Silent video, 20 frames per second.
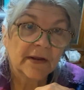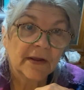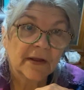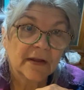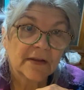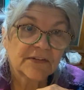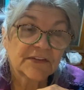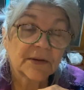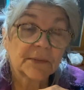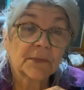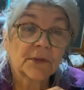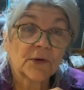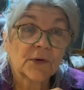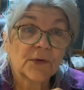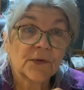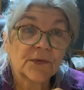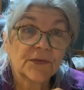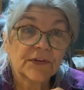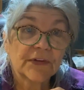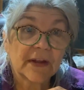
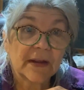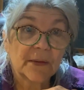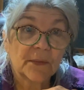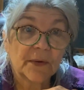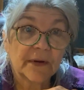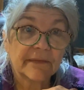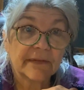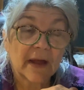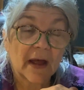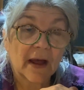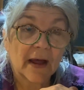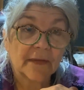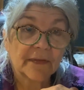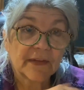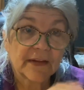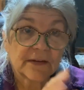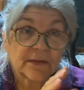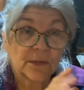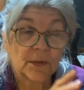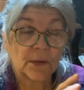similars that we've got.
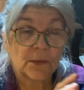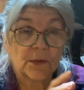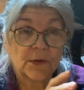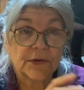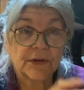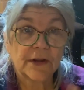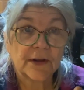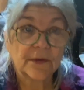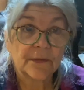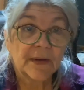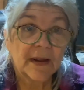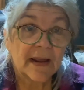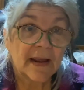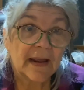That's what we'll do.